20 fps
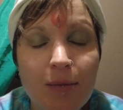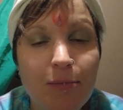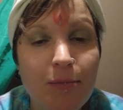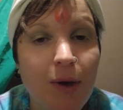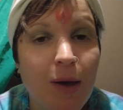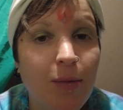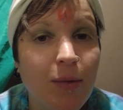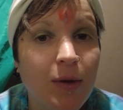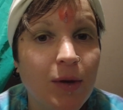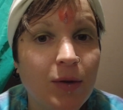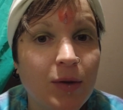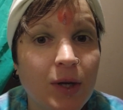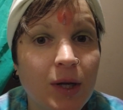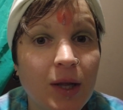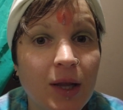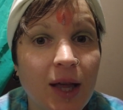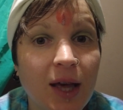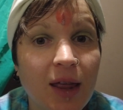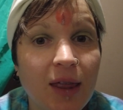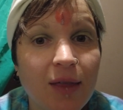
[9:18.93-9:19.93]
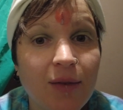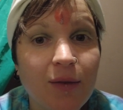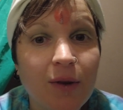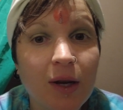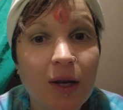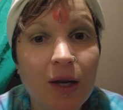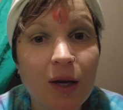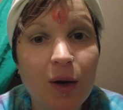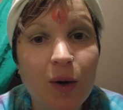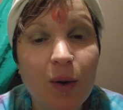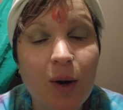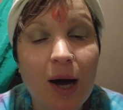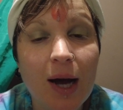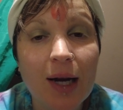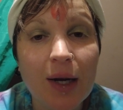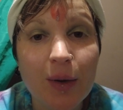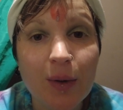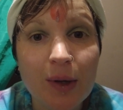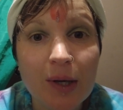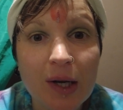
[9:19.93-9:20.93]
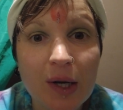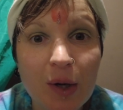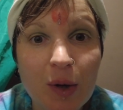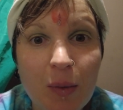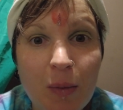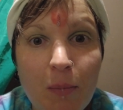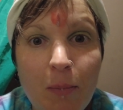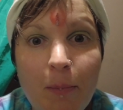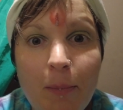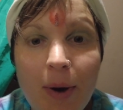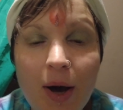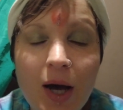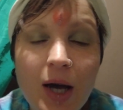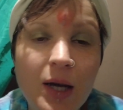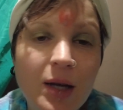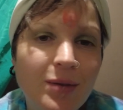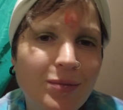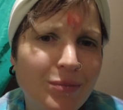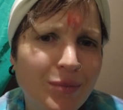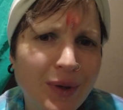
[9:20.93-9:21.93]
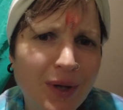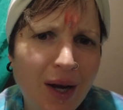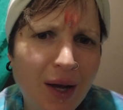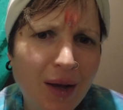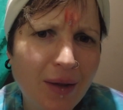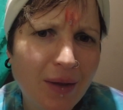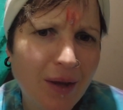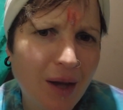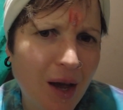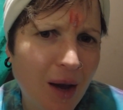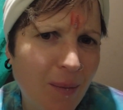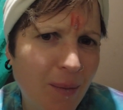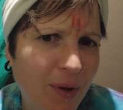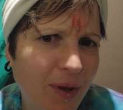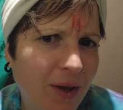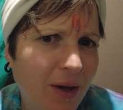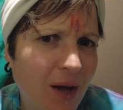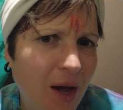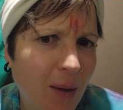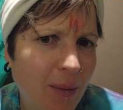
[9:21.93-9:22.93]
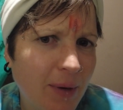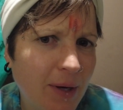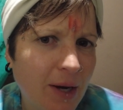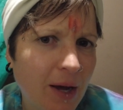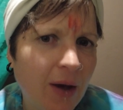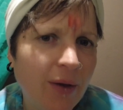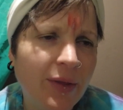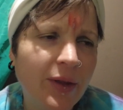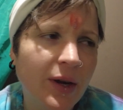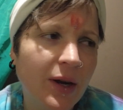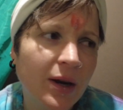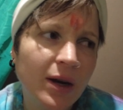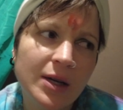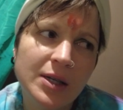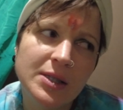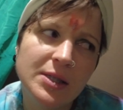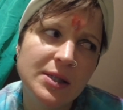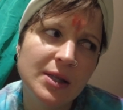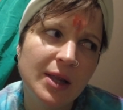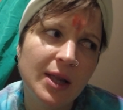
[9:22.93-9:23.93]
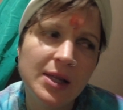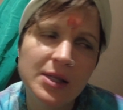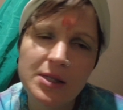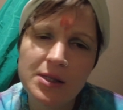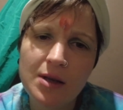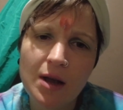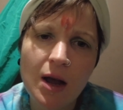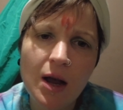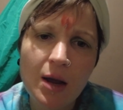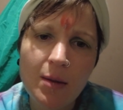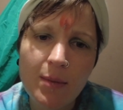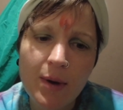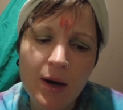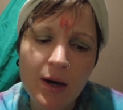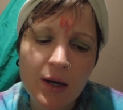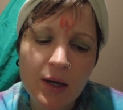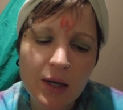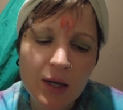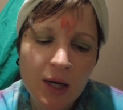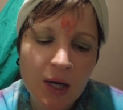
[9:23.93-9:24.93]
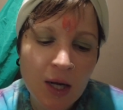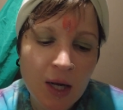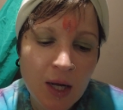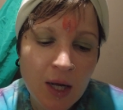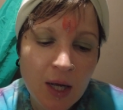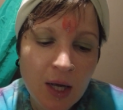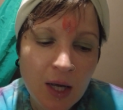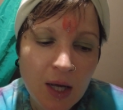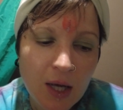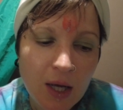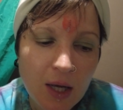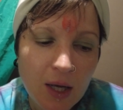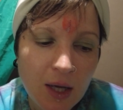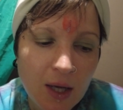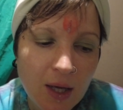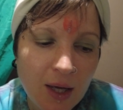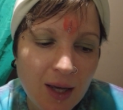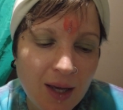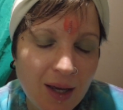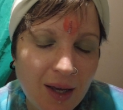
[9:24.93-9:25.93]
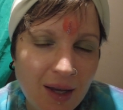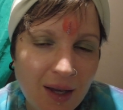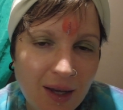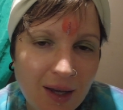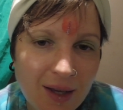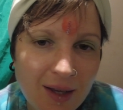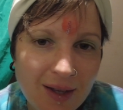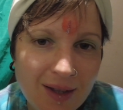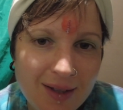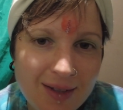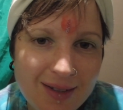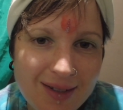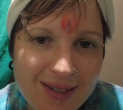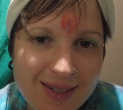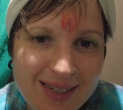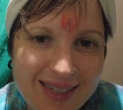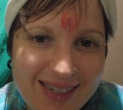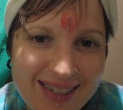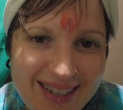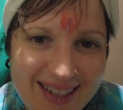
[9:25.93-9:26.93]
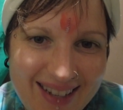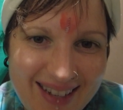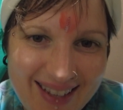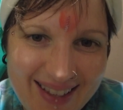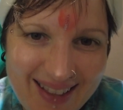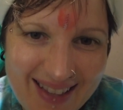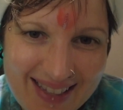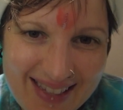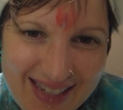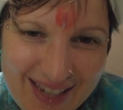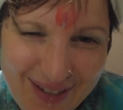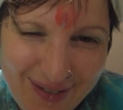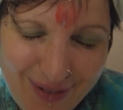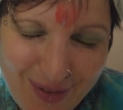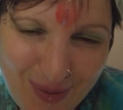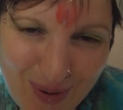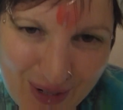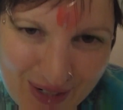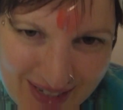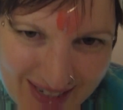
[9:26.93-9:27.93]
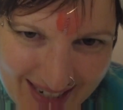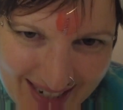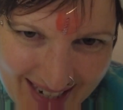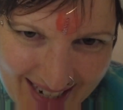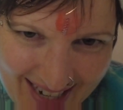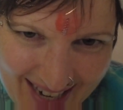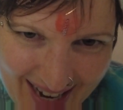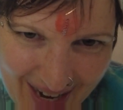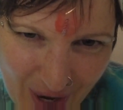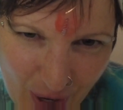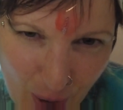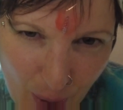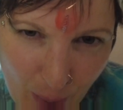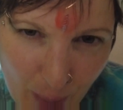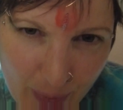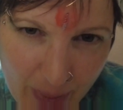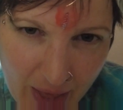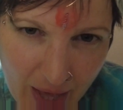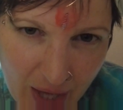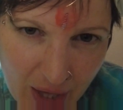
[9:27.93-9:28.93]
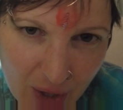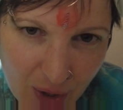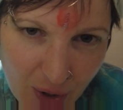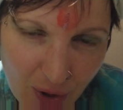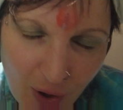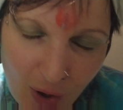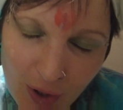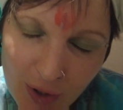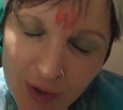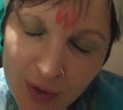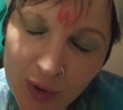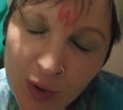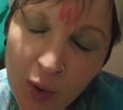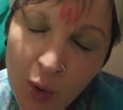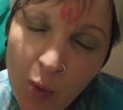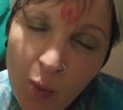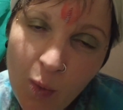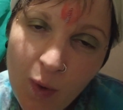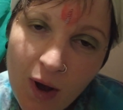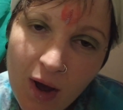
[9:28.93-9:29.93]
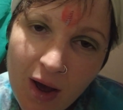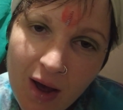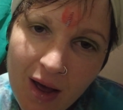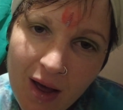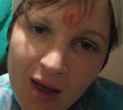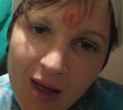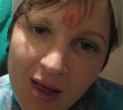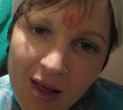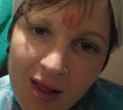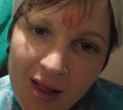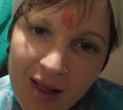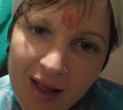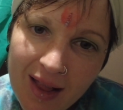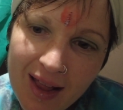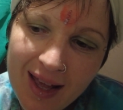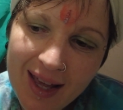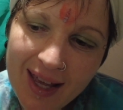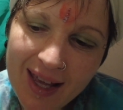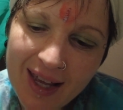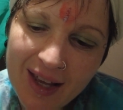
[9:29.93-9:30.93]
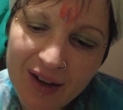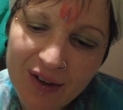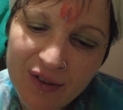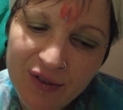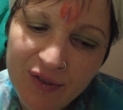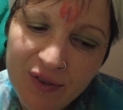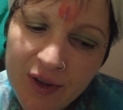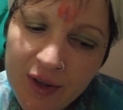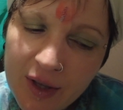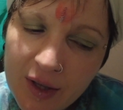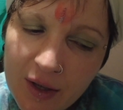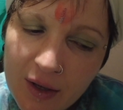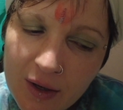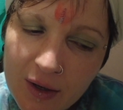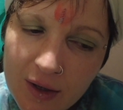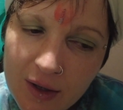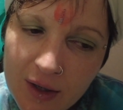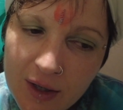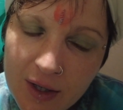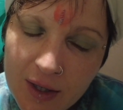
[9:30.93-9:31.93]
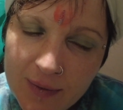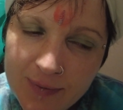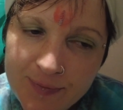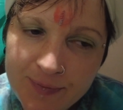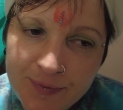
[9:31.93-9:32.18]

Maybe you didn't like the video, I don't know, but put the comment down there, because let's talk about it. And yeah, thanks again for watching, and I hope that you're all well and feeling good.